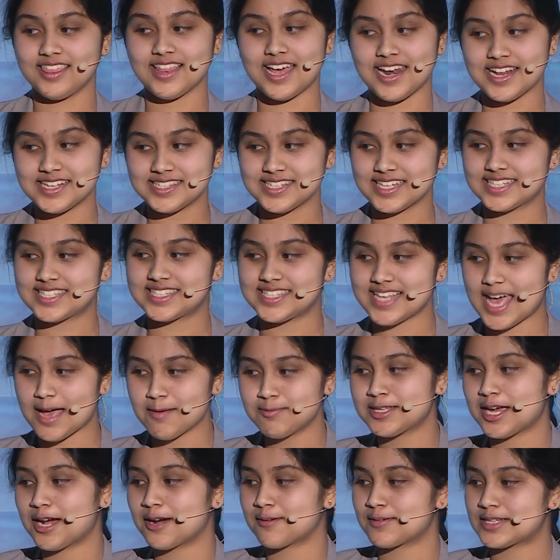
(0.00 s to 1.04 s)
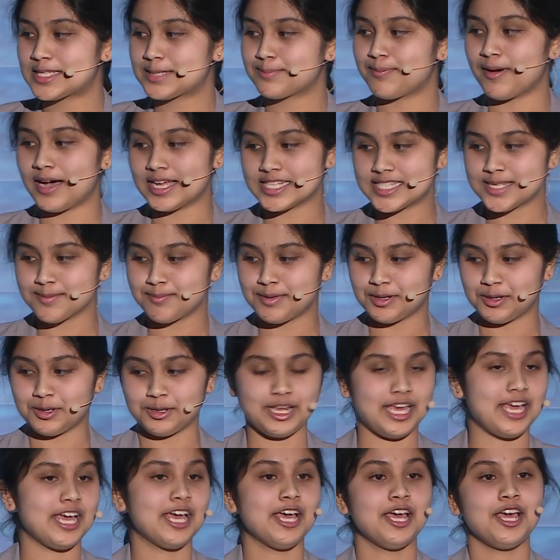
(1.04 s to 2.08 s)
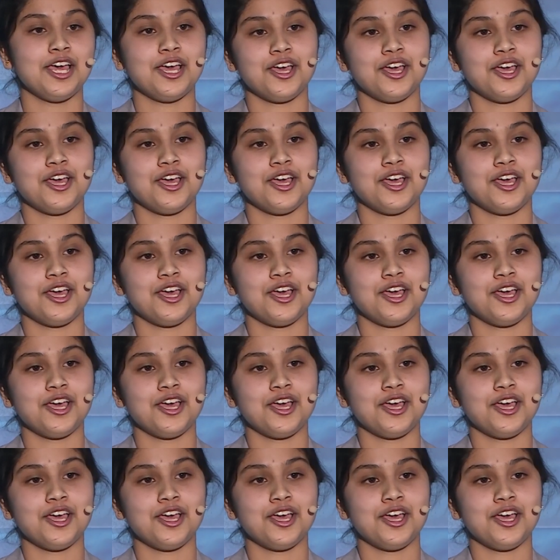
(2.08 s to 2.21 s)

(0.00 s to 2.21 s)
let us accept our responsibility